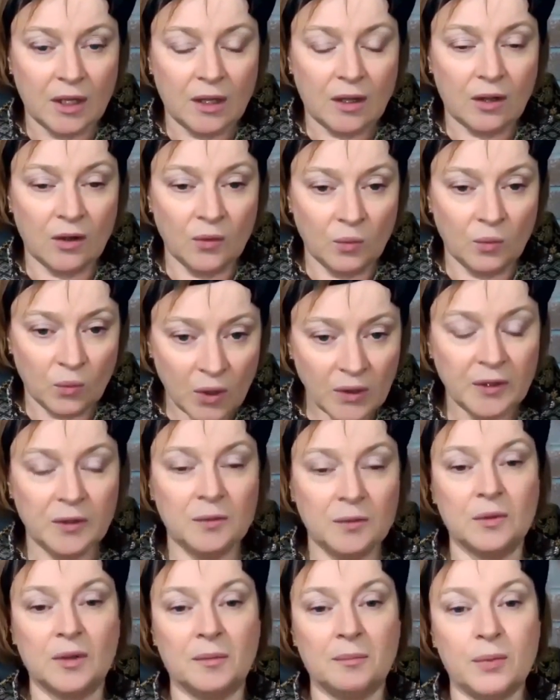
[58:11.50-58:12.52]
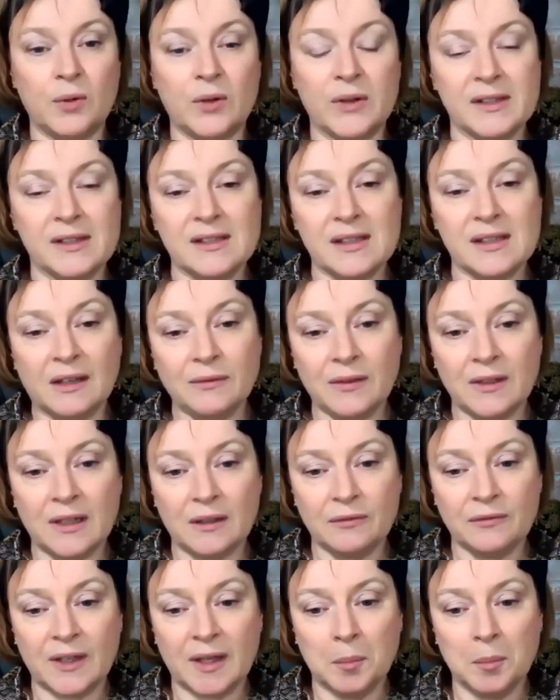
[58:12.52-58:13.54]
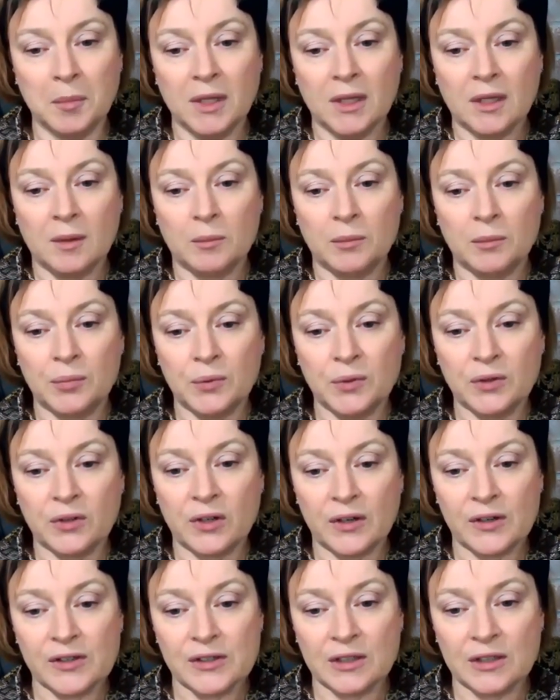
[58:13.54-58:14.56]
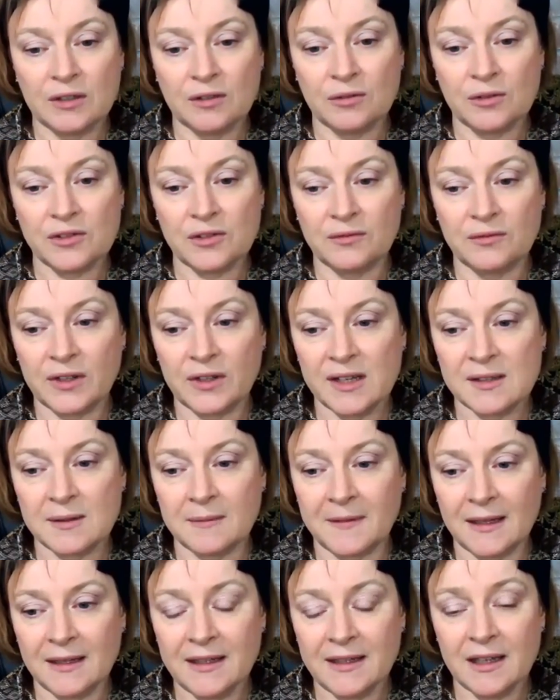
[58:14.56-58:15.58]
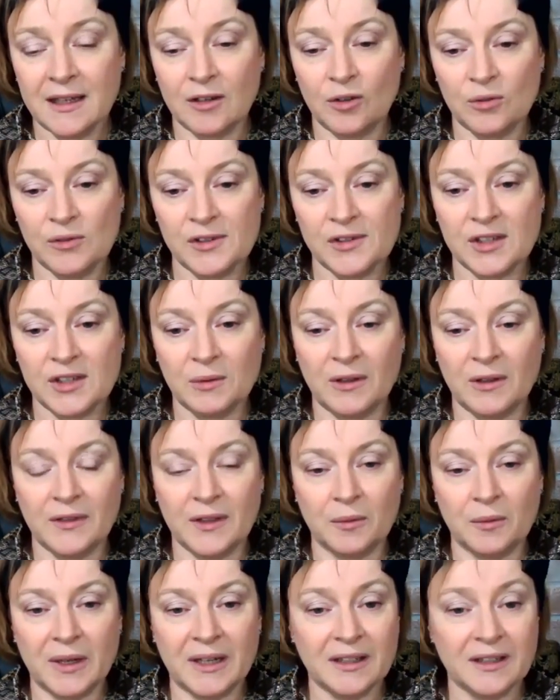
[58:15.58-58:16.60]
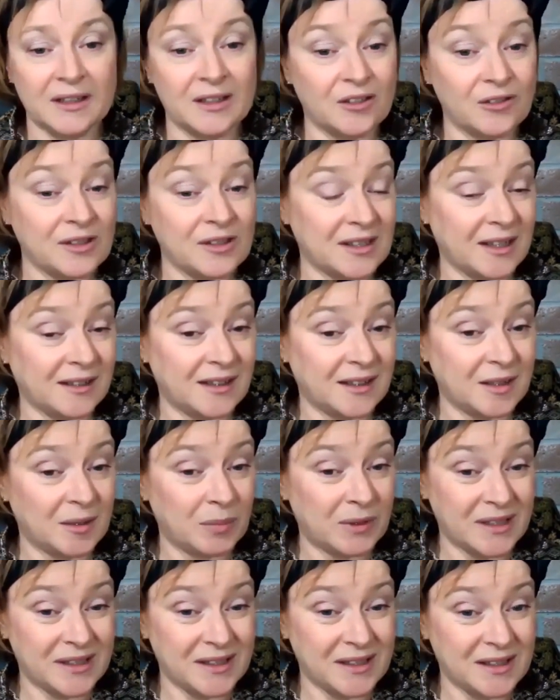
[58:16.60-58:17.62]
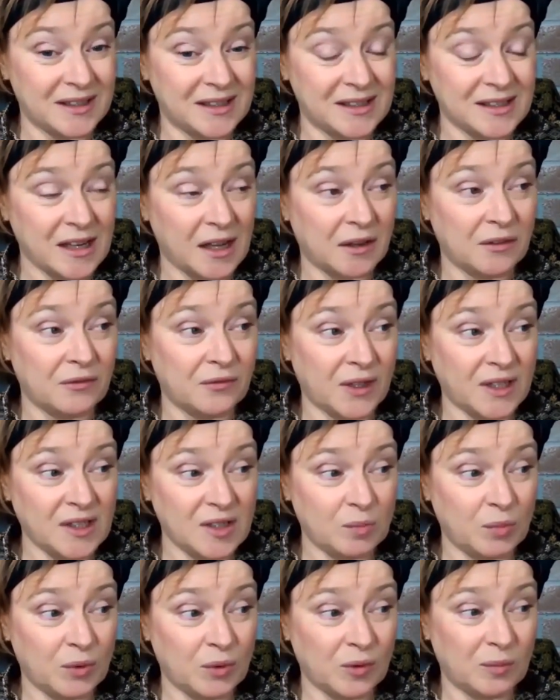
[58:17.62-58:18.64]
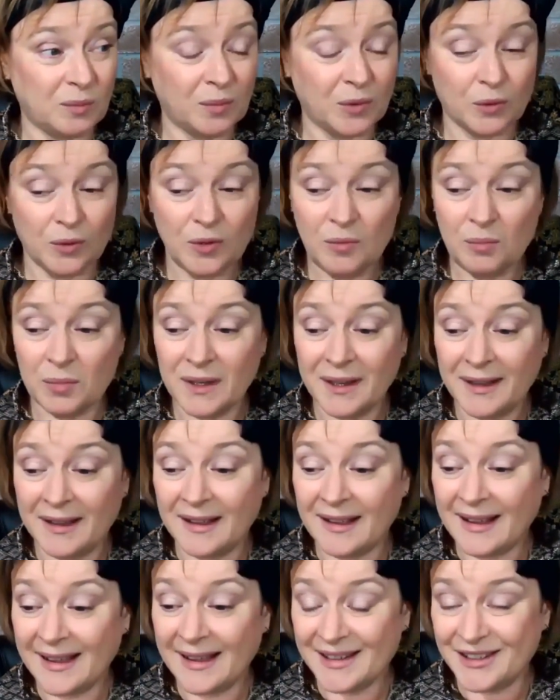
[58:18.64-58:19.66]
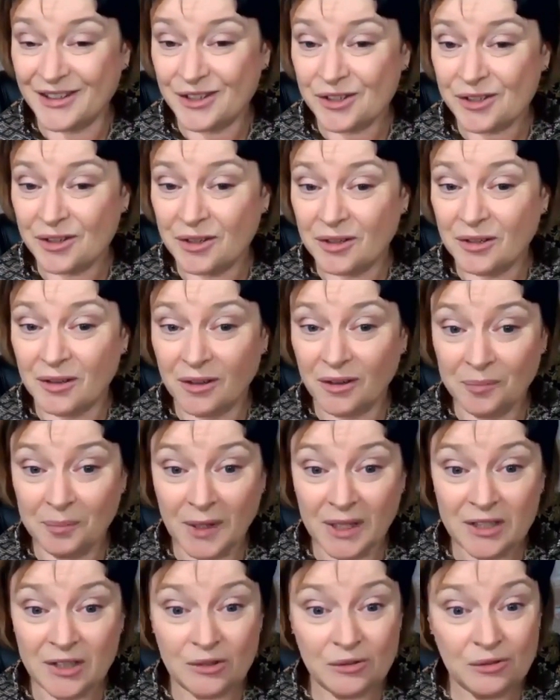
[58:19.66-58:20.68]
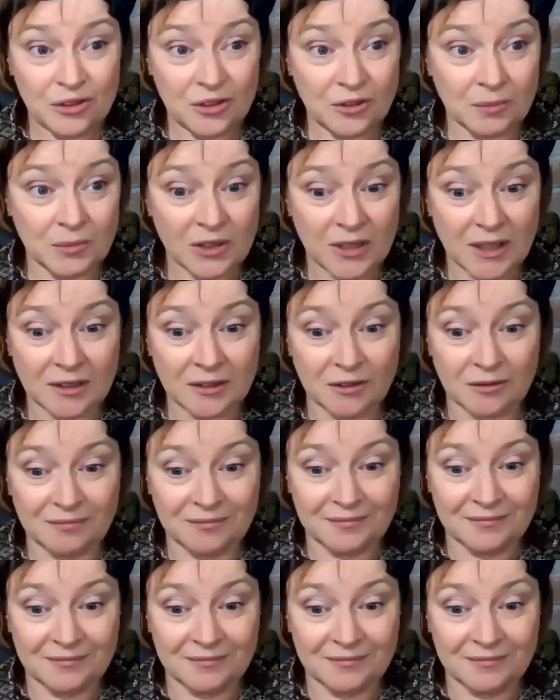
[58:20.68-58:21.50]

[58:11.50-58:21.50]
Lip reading: on 101.7 FM, broadcasting across the Fraser Valley, also on the Awaken Your Psychic Abilities Facebook group and on my YouTube channel.